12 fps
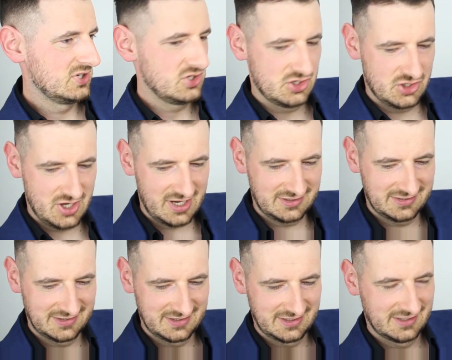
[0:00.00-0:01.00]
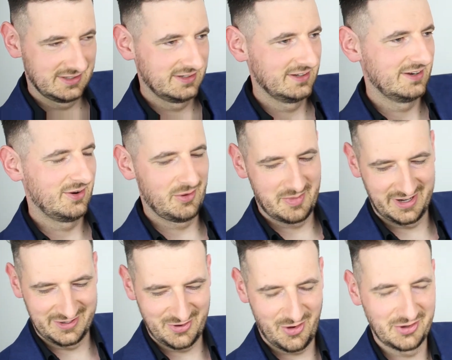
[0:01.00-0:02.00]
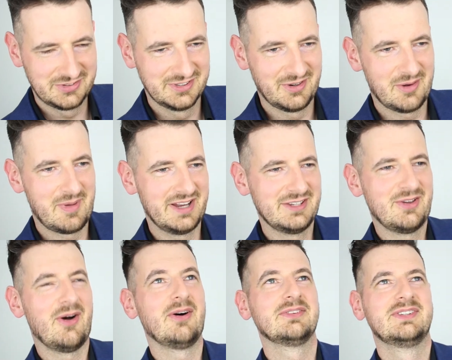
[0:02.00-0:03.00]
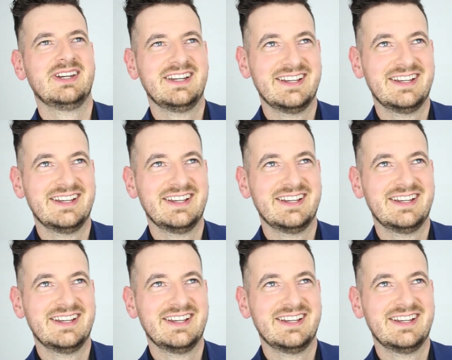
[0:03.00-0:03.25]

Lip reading: Shit. Oh my God. Oh my God.